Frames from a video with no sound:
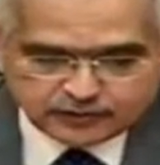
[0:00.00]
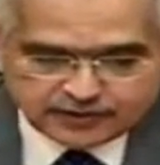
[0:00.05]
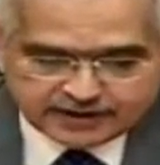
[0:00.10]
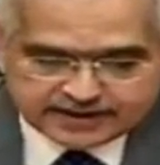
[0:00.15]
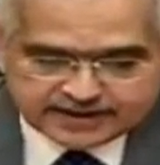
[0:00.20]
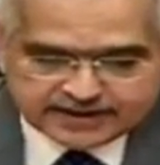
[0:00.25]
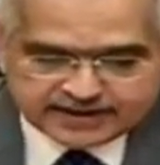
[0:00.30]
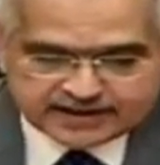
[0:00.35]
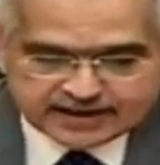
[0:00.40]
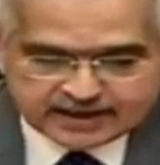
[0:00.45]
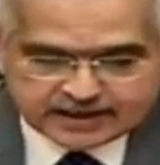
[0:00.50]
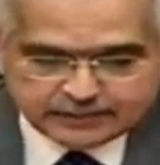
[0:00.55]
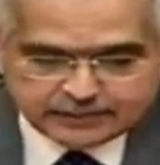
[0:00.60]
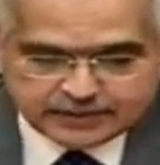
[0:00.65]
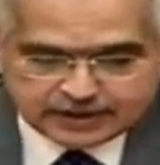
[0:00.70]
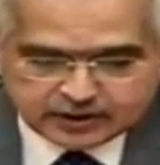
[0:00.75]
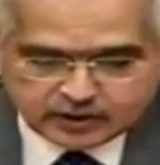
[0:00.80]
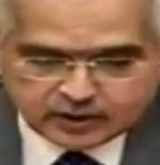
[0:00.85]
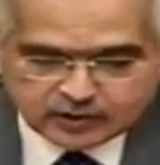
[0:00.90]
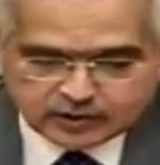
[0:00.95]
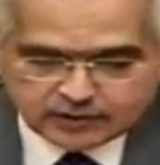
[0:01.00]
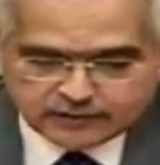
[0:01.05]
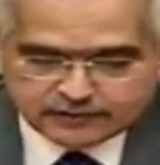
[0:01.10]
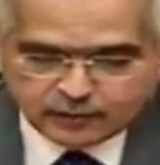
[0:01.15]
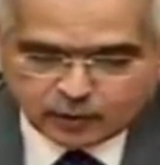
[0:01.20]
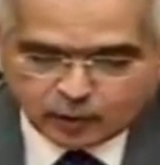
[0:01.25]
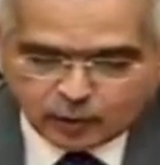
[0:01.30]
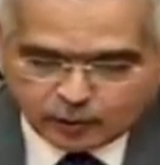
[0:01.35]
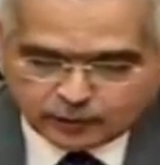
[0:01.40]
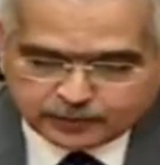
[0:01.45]
provided a beacon
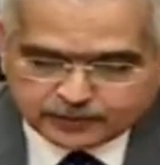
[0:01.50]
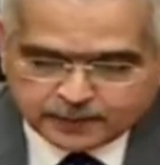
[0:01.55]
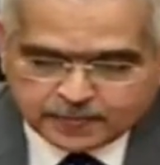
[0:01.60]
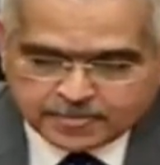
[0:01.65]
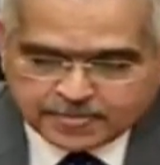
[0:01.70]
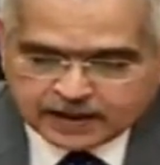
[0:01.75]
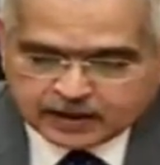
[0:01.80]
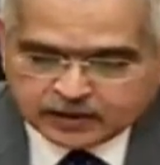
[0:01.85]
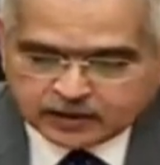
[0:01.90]
of hope